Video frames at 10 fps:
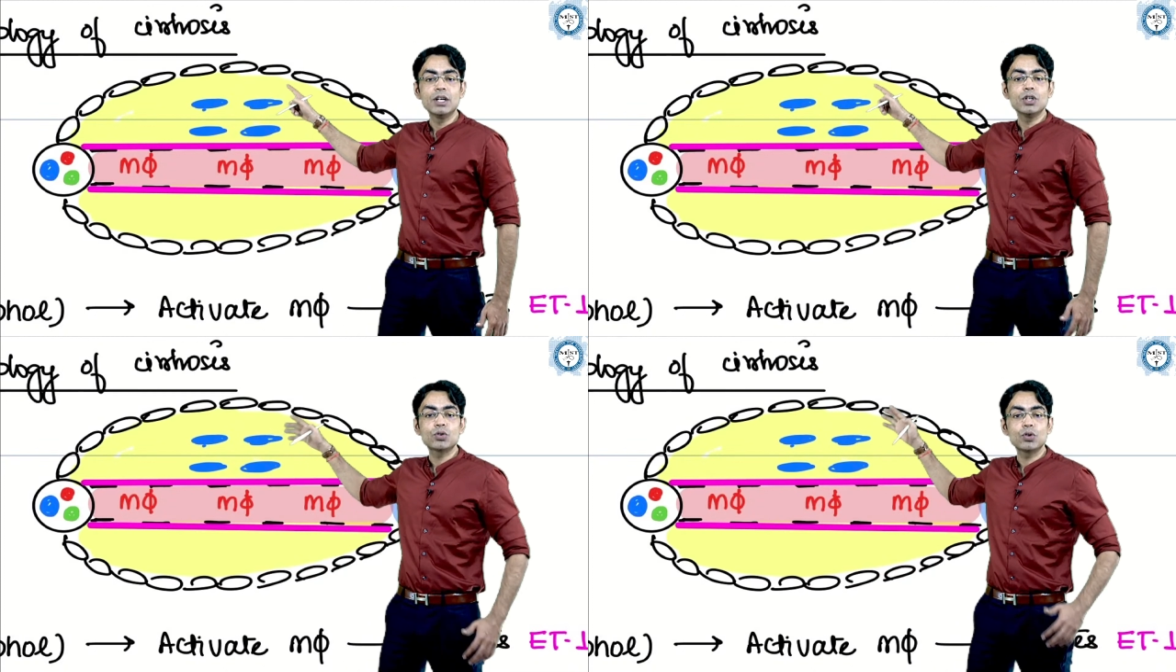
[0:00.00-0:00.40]

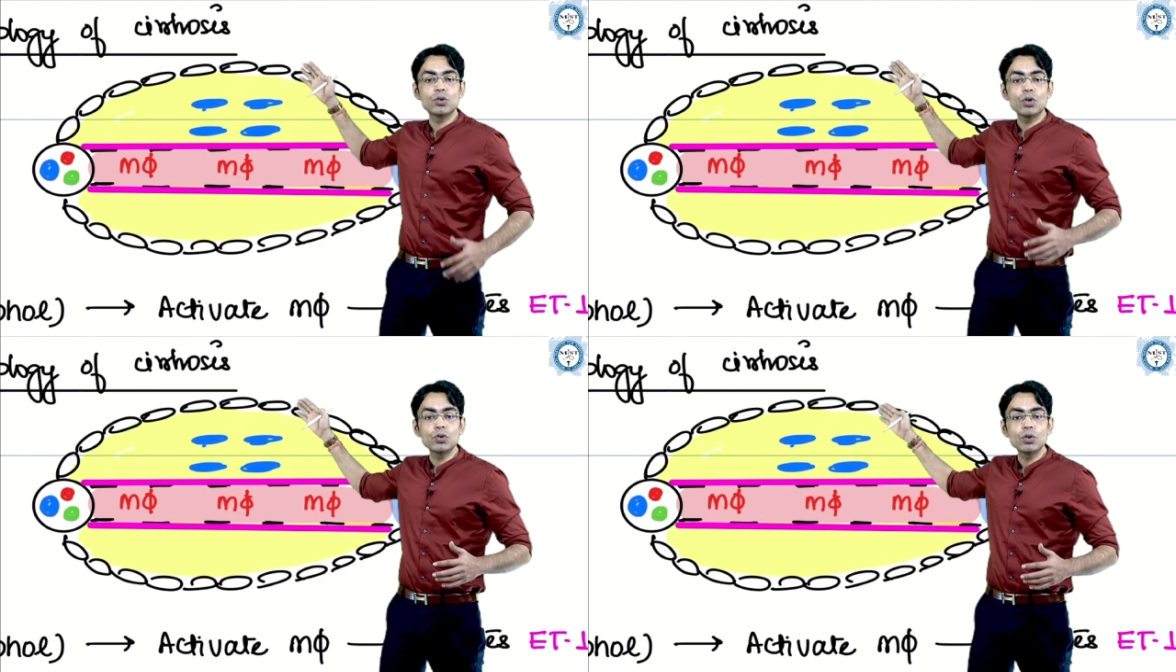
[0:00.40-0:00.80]
so,
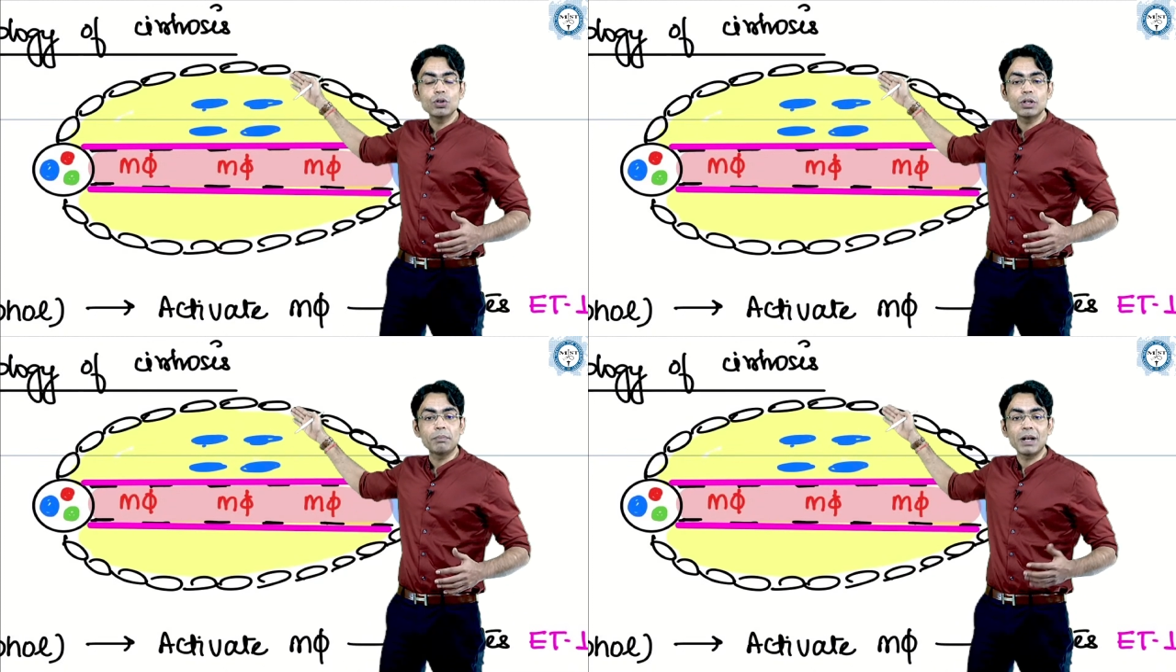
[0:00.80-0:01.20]

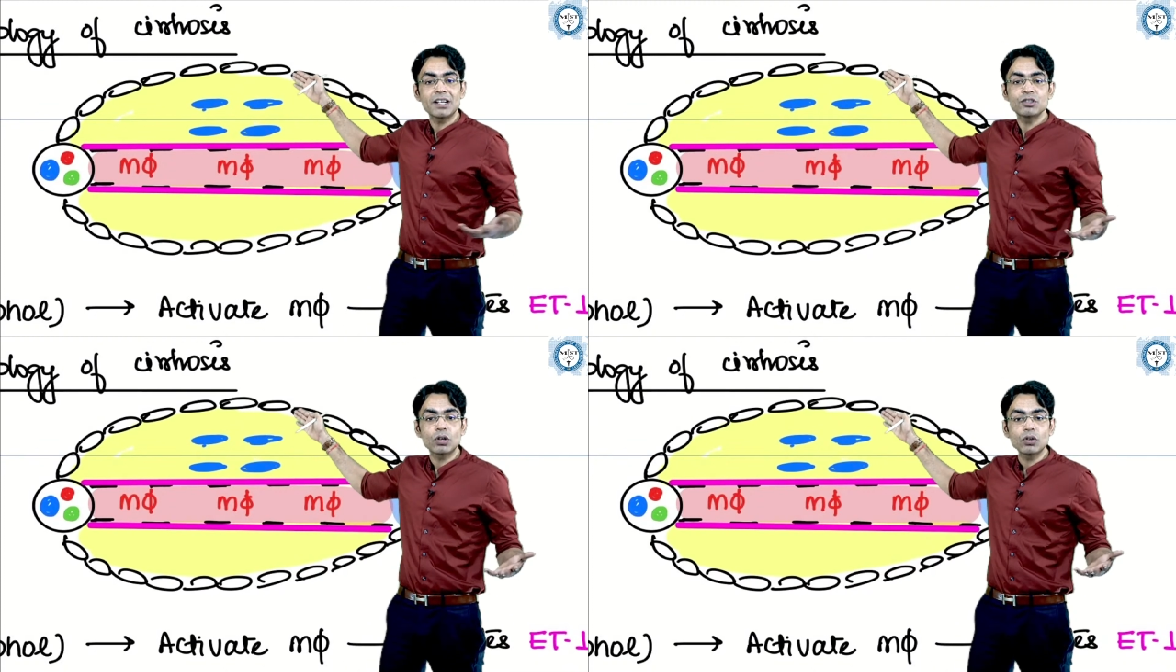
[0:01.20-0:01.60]
the blood is
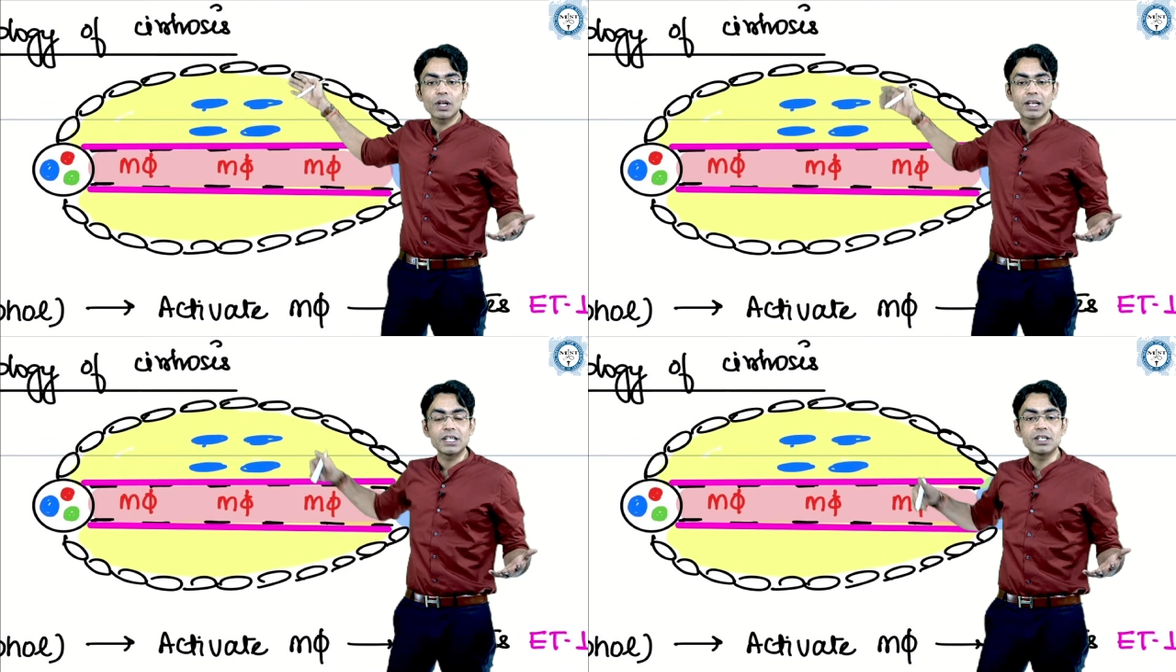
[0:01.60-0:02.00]
not going to
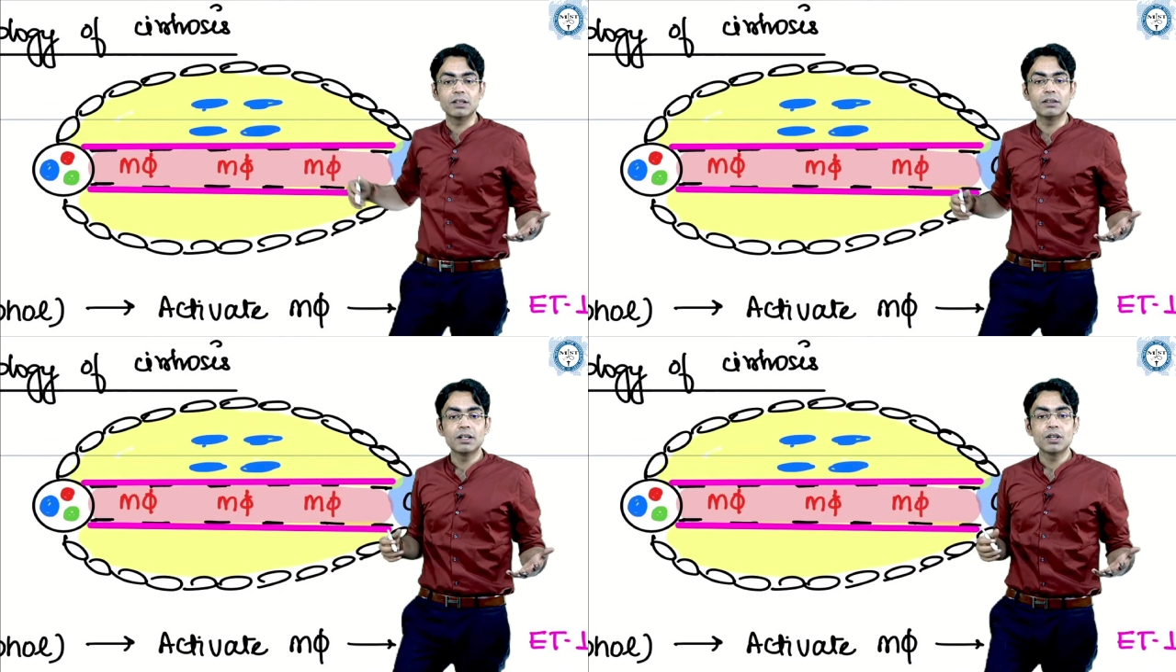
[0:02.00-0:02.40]
reach here.
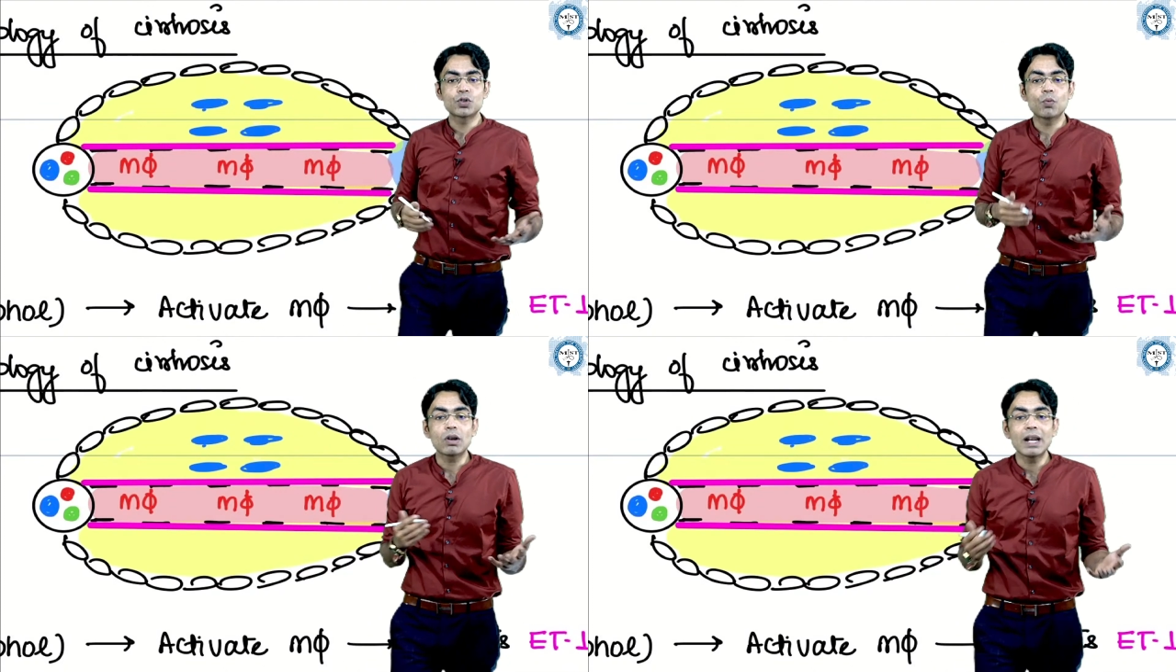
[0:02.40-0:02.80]
So
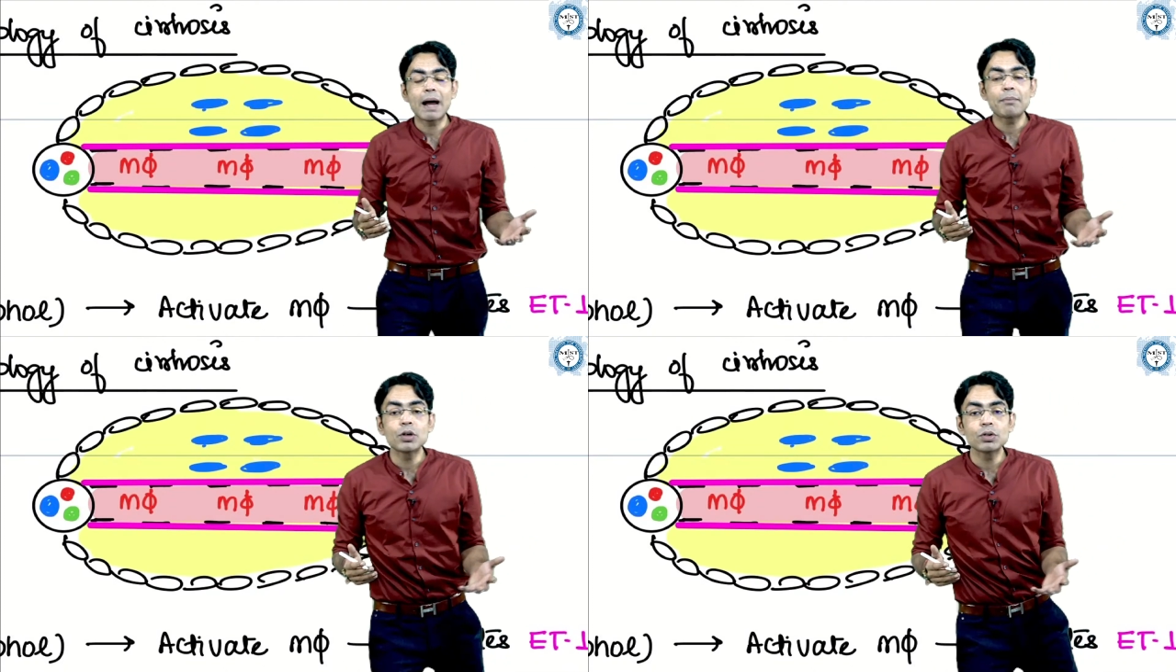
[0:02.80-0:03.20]
what will
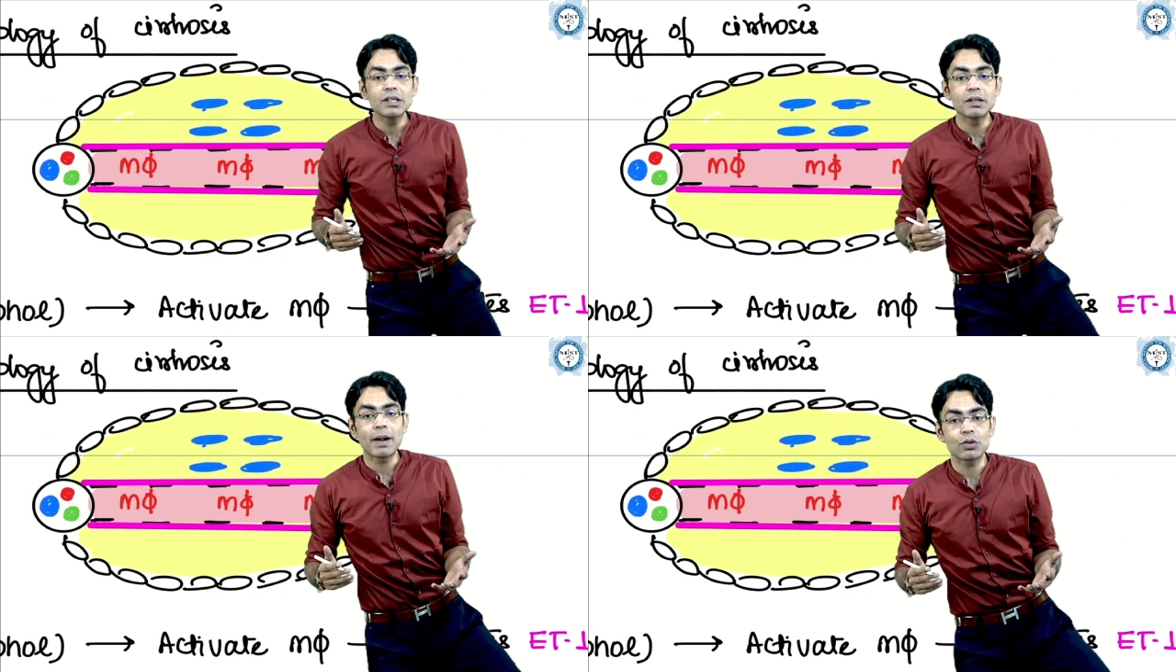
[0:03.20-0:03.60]
happen to these
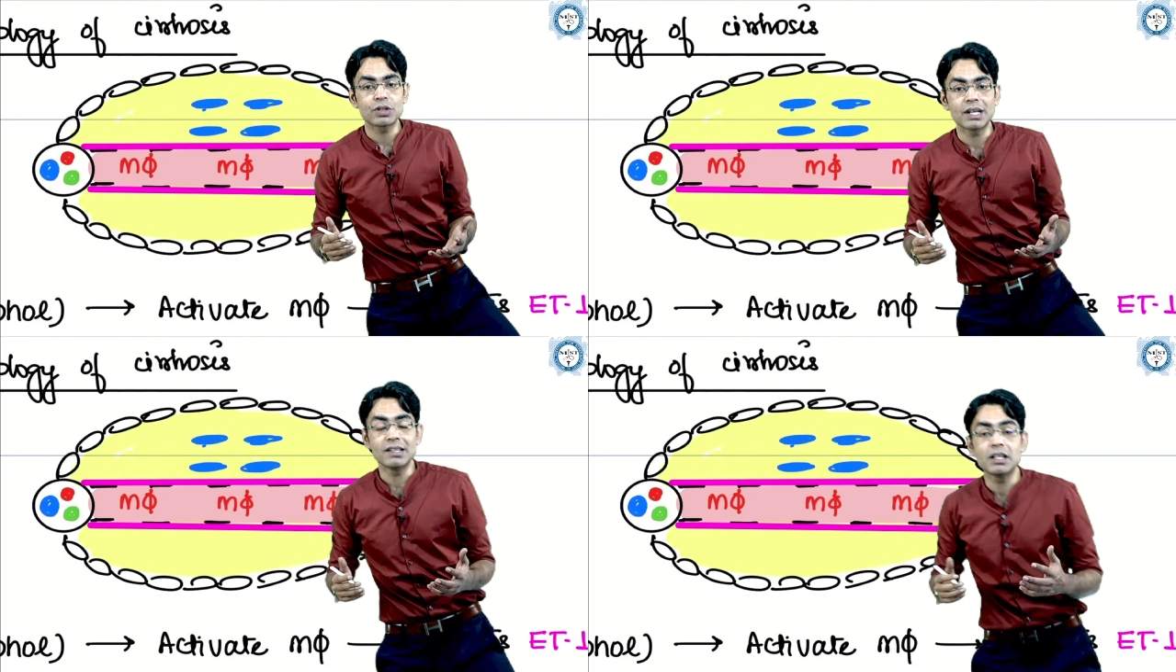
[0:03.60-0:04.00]
hepatocytes? These